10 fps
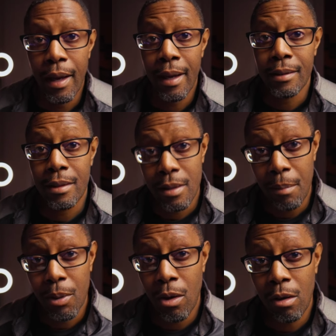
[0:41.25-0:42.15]
And to
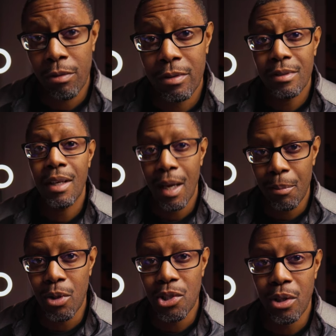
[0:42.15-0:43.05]
top it off,
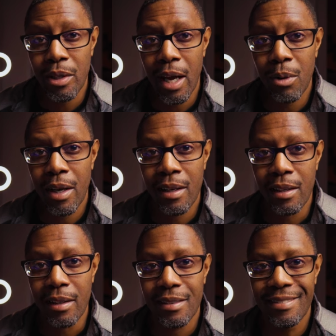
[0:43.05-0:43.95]
I'm going to show you how I
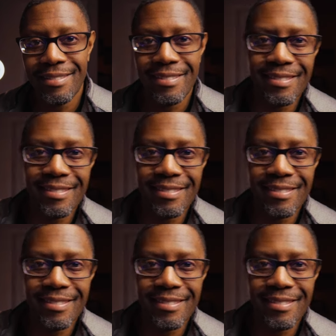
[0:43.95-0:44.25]
edit it.